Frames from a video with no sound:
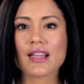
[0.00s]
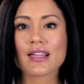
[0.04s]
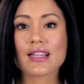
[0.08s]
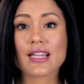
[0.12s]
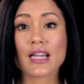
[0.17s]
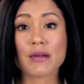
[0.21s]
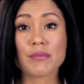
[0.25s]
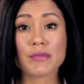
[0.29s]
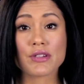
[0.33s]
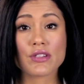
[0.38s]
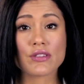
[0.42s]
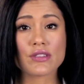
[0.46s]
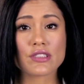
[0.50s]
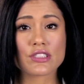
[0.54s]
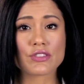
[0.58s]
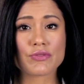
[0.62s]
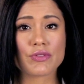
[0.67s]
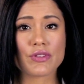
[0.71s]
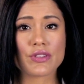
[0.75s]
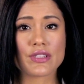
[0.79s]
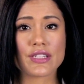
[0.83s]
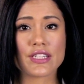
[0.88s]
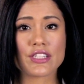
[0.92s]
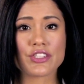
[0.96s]
Chemical
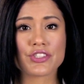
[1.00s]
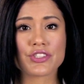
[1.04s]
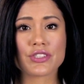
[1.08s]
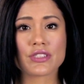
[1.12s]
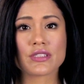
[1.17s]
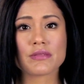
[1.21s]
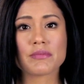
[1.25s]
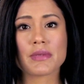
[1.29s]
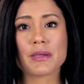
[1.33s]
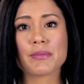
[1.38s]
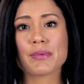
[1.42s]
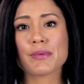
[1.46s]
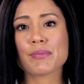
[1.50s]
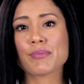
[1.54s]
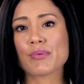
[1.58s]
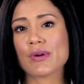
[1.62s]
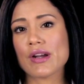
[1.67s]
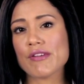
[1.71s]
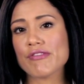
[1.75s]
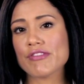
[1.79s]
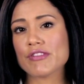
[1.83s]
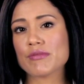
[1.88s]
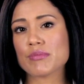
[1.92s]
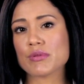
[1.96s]
exfoliation may be
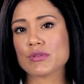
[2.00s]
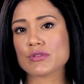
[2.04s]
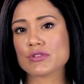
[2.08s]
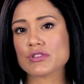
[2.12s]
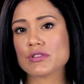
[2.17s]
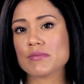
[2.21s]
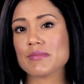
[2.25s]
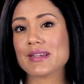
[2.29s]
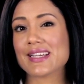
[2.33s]
preferable to